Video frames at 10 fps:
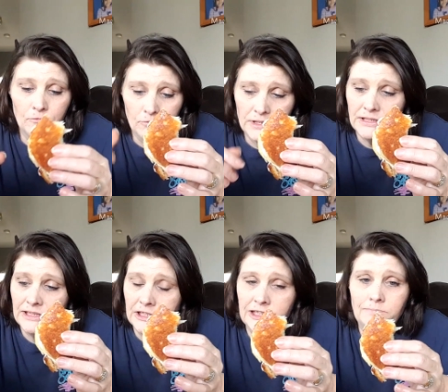
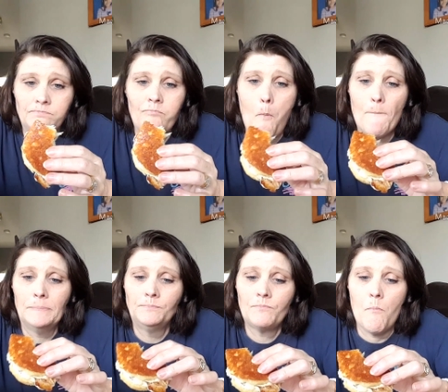Really good.
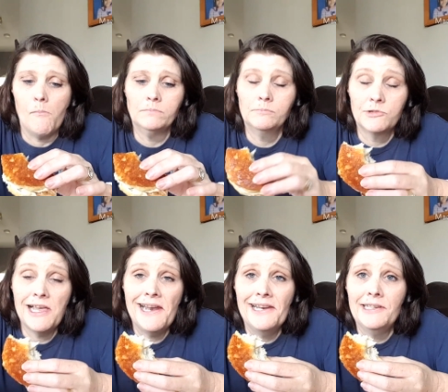I'm
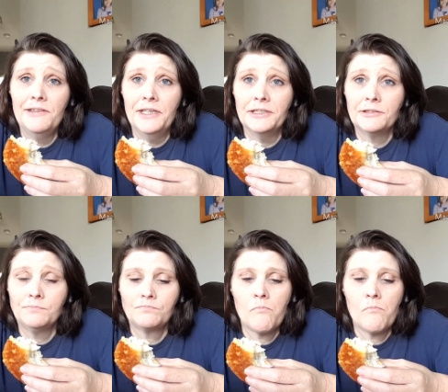glad I did this.